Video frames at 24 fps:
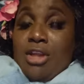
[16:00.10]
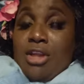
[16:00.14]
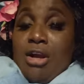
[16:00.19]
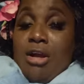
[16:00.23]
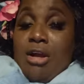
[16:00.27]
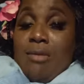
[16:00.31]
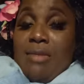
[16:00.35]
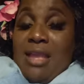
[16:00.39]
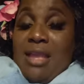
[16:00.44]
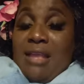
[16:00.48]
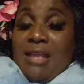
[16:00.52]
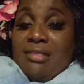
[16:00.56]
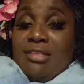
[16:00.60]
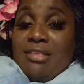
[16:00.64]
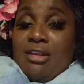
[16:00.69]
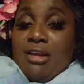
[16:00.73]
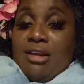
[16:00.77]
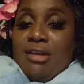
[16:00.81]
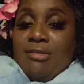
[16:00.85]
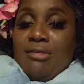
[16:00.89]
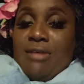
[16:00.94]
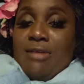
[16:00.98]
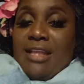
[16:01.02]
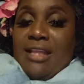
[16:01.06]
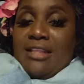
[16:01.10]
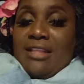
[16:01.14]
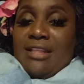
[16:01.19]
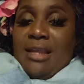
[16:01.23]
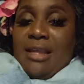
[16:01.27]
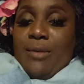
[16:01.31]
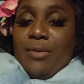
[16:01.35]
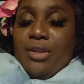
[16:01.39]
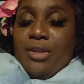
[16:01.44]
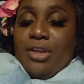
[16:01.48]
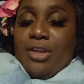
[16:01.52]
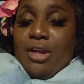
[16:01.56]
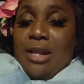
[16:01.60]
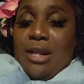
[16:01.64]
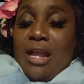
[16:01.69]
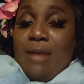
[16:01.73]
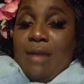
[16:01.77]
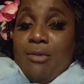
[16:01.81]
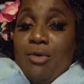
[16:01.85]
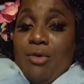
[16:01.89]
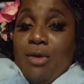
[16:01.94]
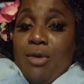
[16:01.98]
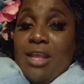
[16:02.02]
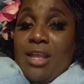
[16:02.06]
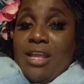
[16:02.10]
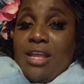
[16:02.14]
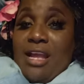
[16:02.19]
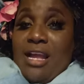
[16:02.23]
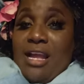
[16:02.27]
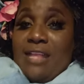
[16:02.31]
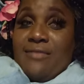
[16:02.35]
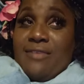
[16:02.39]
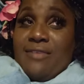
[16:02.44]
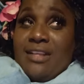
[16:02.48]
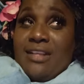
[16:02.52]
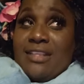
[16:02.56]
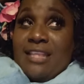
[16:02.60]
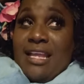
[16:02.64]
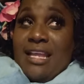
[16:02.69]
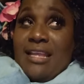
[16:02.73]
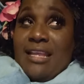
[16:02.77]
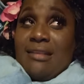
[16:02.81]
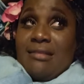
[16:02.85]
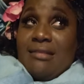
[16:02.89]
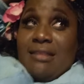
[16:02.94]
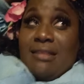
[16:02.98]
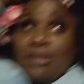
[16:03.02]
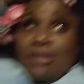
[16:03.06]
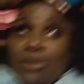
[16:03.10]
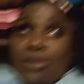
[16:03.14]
No, me I sit down right here with you, come on, you advertise it.